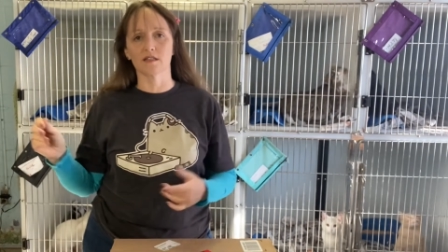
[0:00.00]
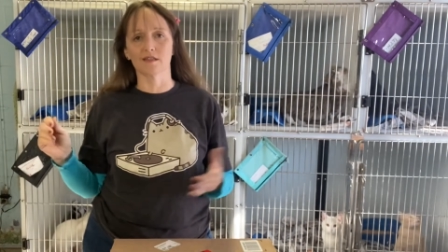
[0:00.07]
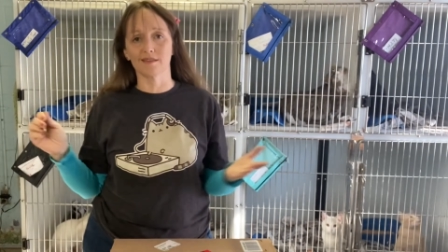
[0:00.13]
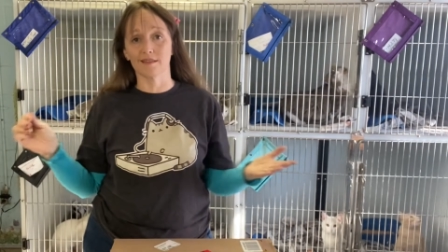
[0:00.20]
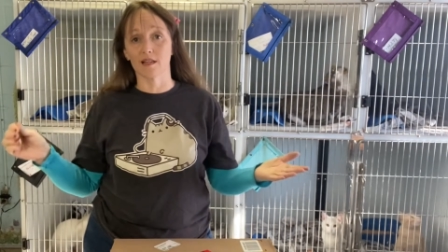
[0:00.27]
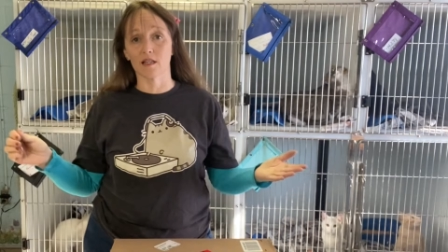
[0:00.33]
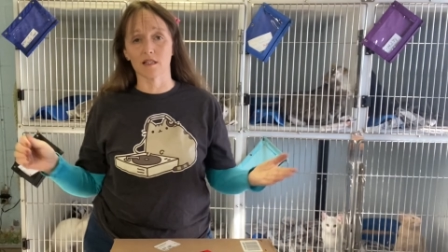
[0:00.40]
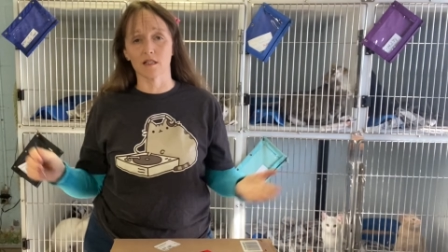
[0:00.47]
It
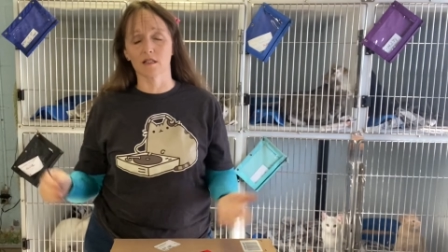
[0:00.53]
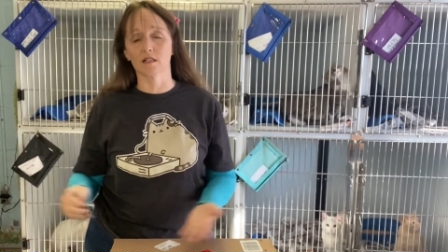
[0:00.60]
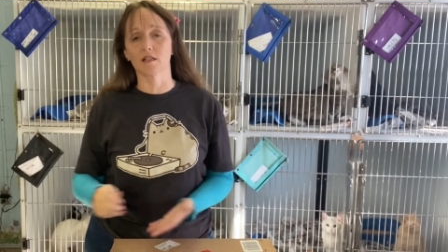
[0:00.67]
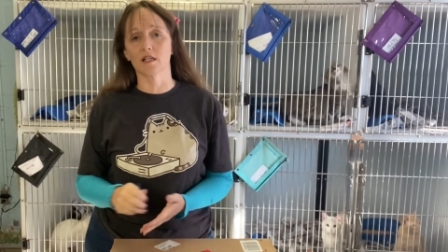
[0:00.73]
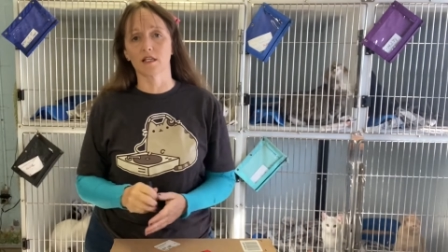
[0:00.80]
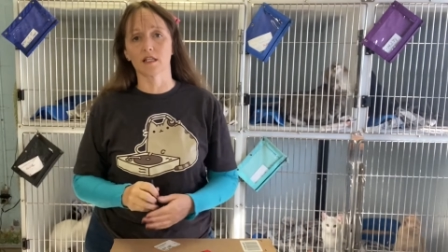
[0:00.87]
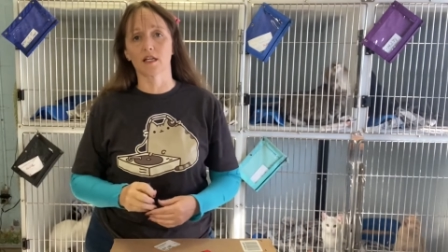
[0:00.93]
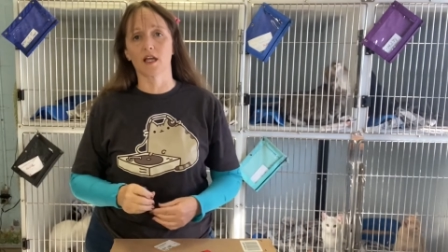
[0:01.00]
doesn't look
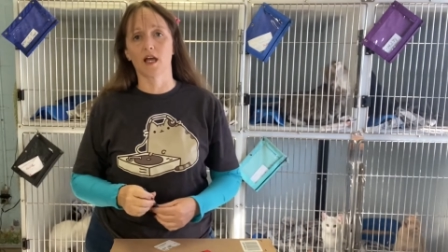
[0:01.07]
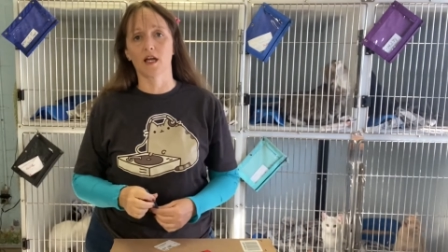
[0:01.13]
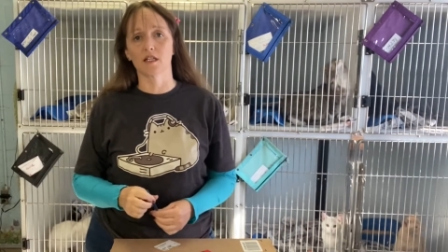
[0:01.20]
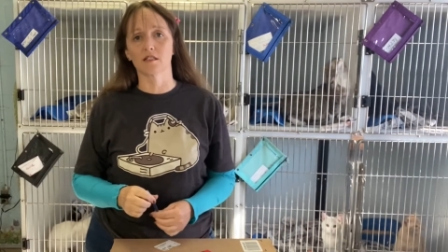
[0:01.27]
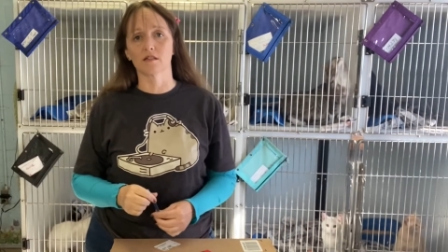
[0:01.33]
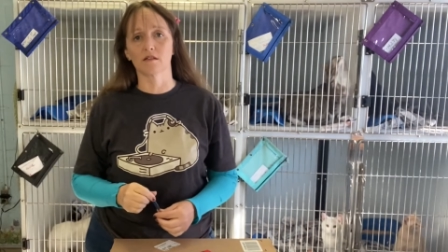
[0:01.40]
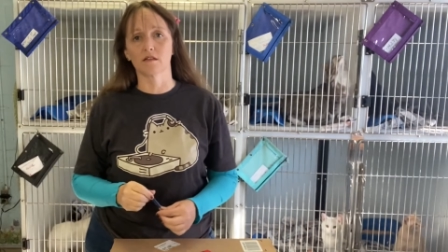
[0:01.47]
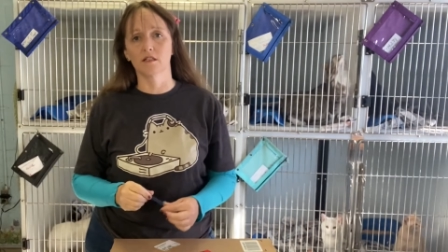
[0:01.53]
like the cats
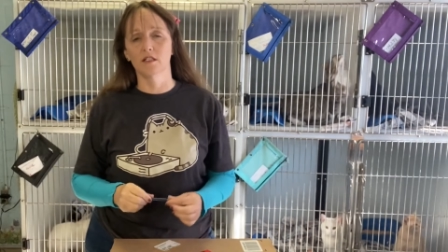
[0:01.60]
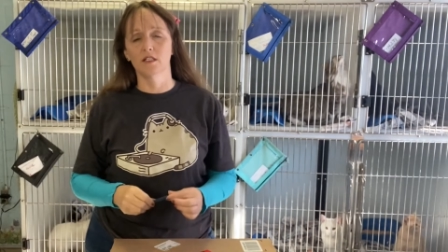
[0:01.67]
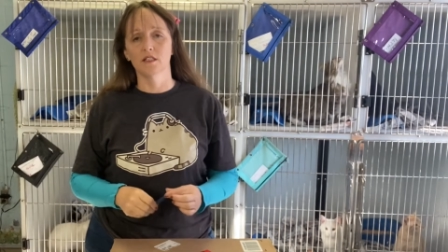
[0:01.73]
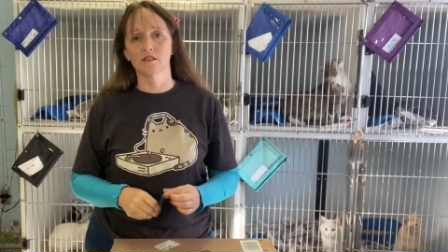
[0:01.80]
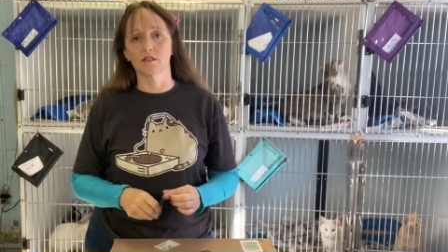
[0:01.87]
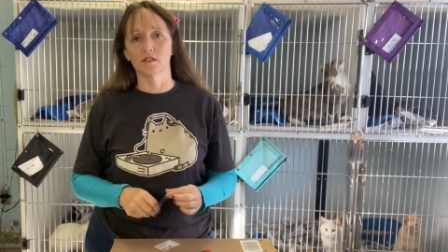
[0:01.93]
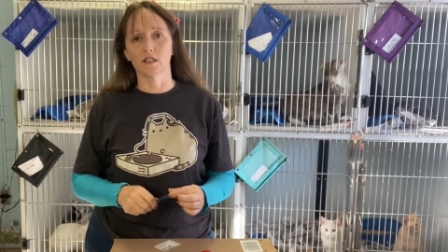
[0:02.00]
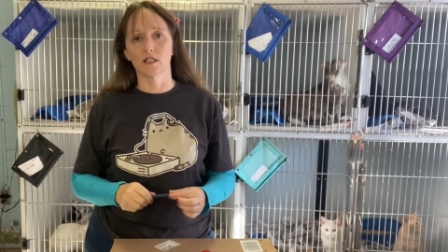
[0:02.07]
are
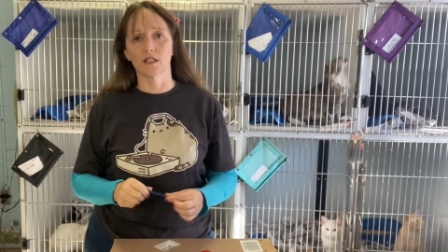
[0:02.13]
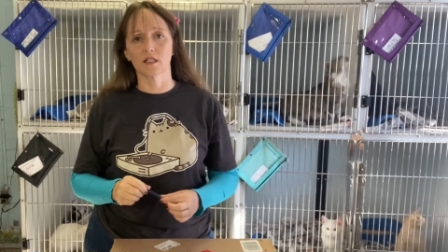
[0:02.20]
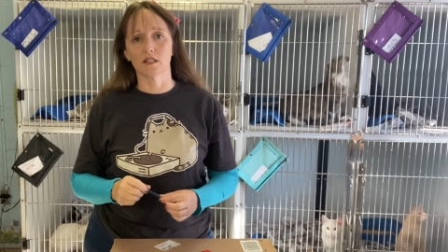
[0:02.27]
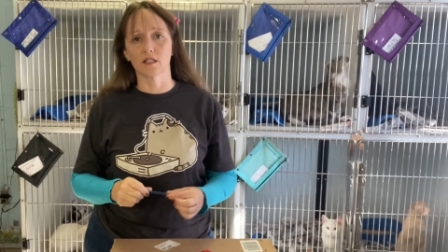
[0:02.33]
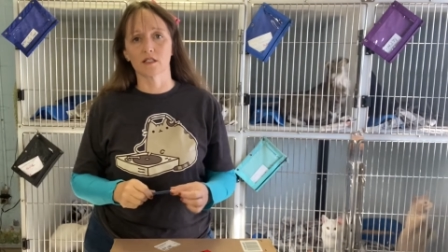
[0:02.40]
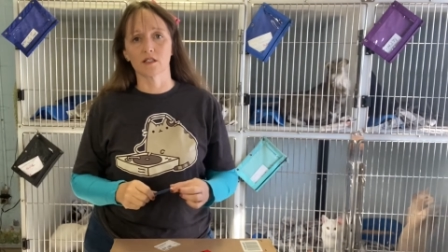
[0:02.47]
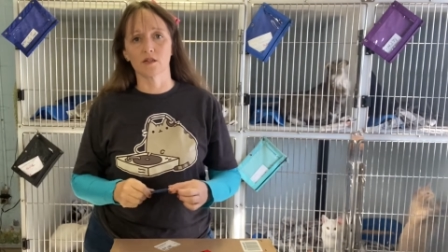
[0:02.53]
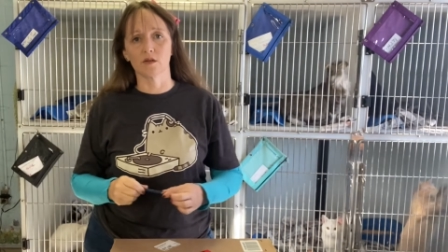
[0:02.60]
doing
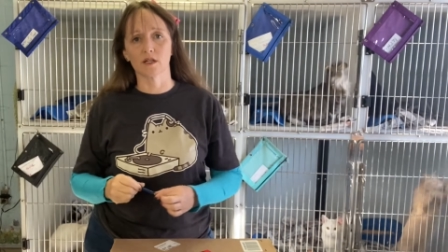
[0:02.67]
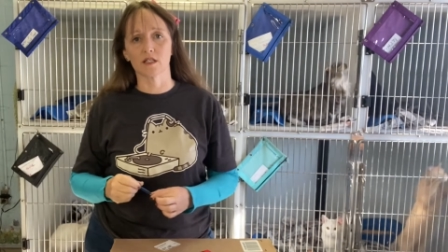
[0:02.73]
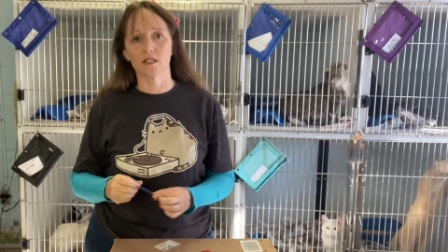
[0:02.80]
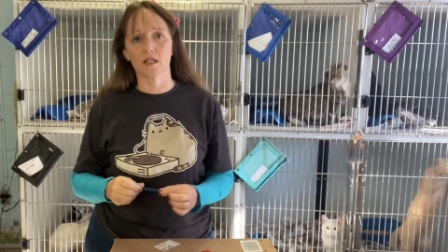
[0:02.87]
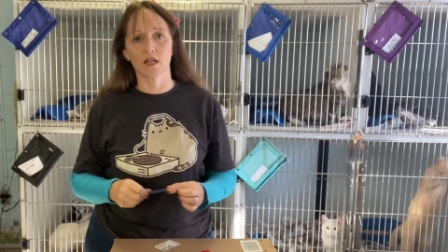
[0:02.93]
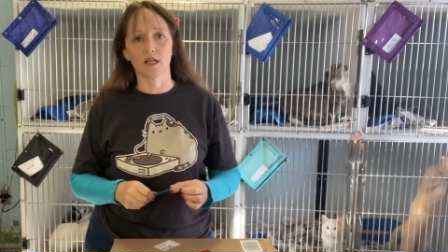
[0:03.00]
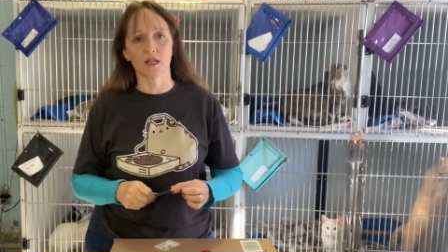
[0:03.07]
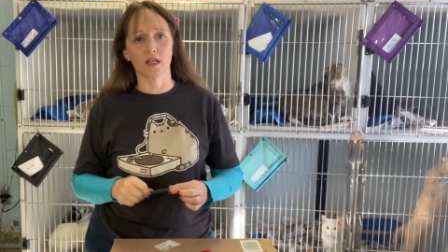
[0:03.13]
anything too
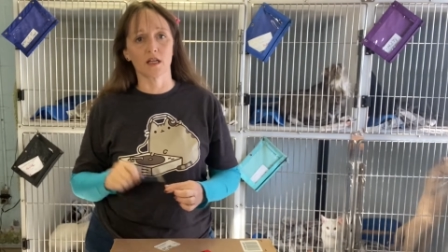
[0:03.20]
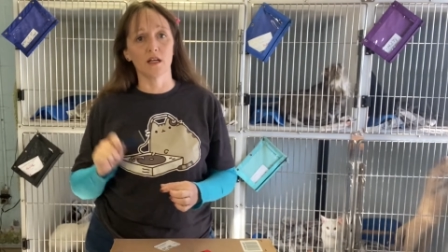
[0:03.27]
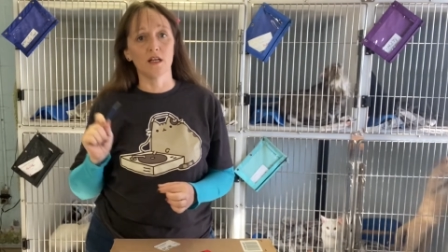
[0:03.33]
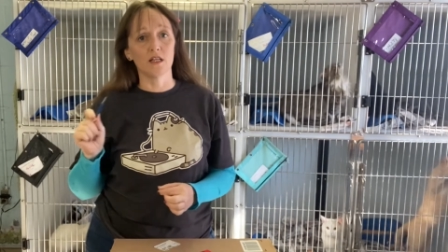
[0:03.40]
exciting.